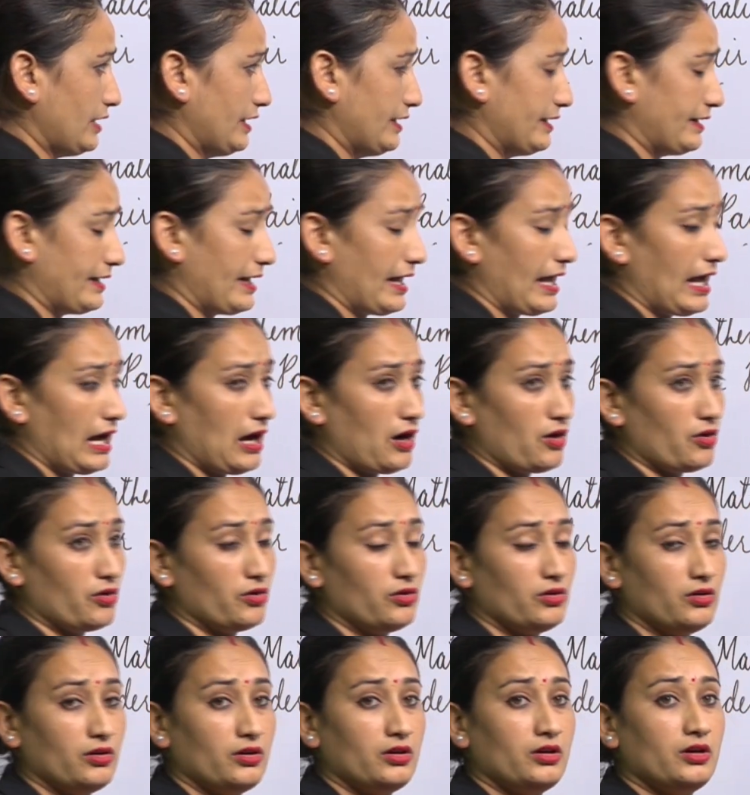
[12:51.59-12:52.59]
Now
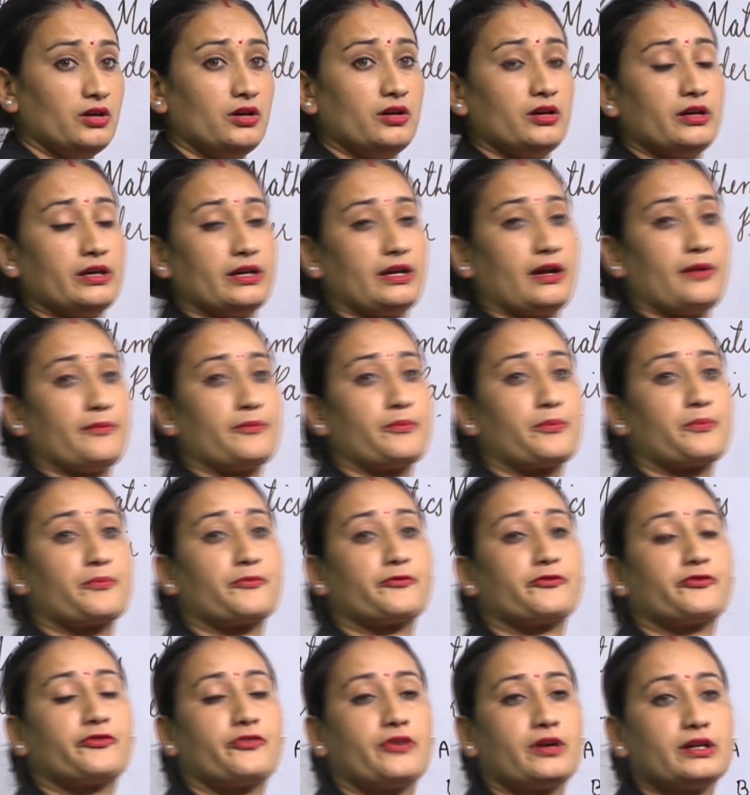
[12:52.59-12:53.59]

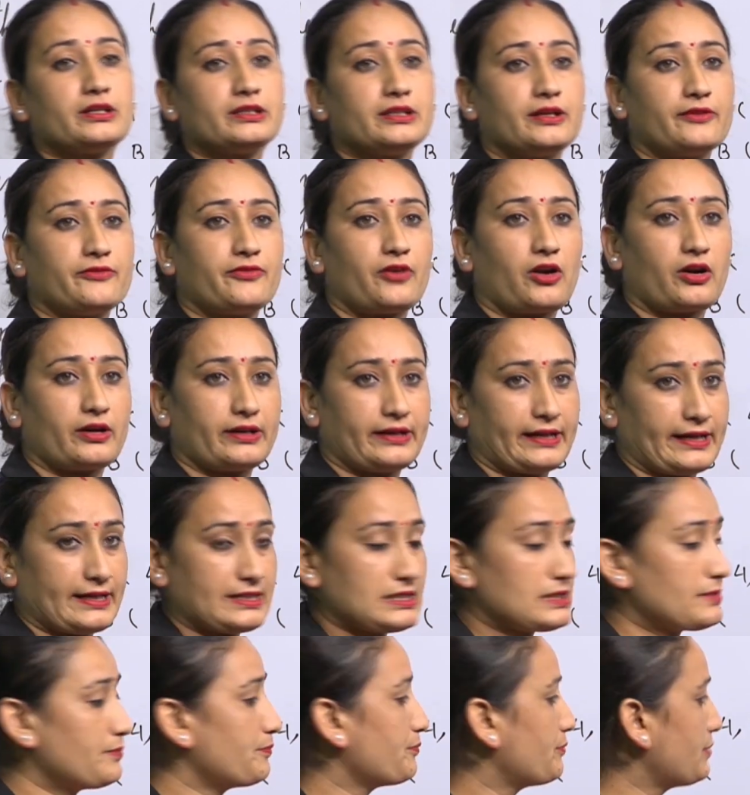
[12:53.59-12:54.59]
for the
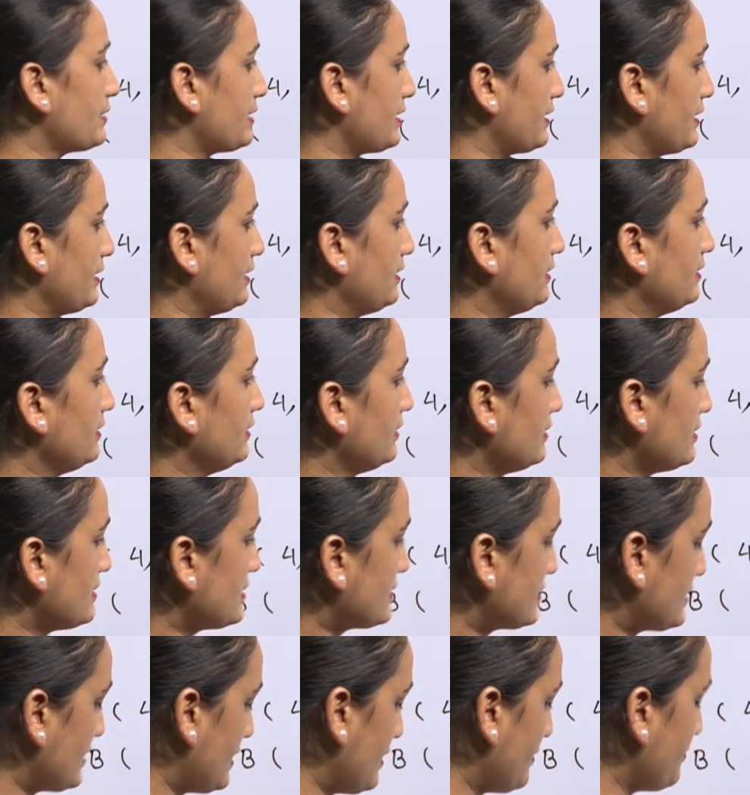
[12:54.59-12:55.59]
vertex B,
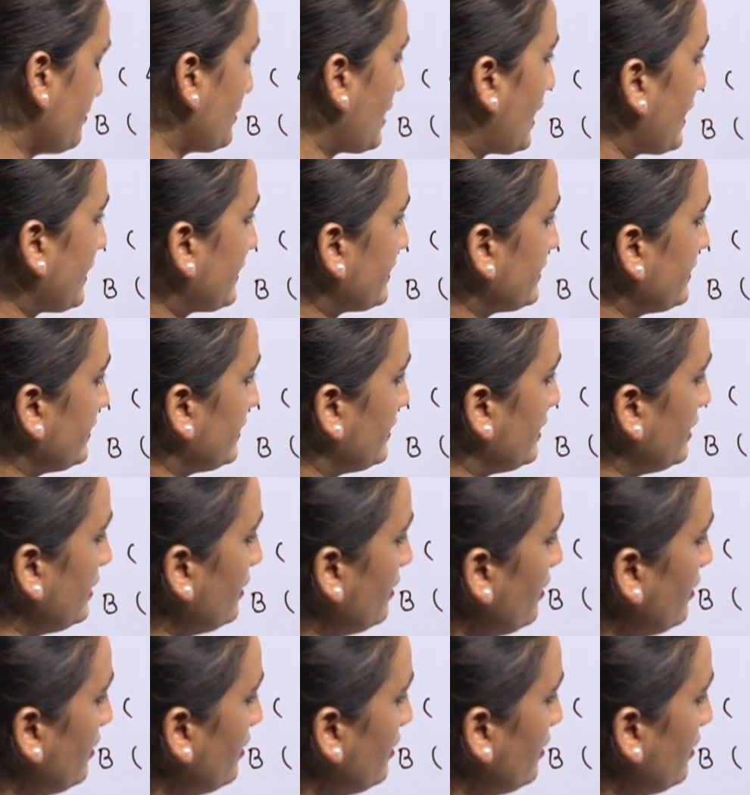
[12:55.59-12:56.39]
same like here,